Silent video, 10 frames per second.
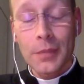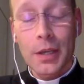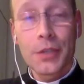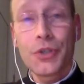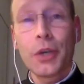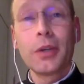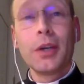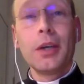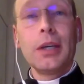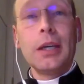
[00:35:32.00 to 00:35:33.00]
And so
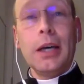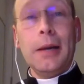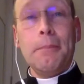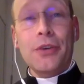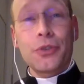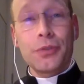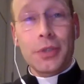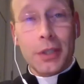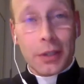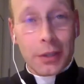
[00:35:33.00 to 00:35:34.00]

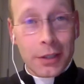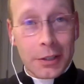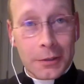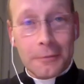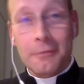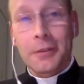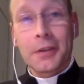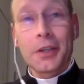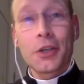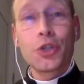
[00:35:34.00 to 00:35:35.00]
passions are,
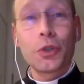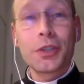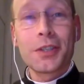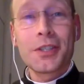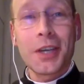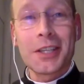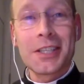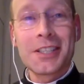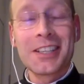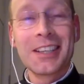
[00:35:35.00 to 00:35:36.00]
very
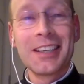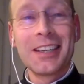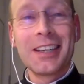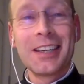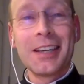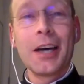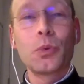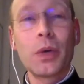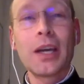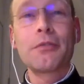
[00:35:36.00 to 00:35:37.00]
short-sighted, and
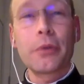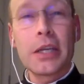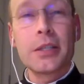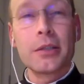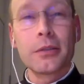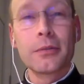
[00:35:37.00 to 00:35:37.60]
we have reason.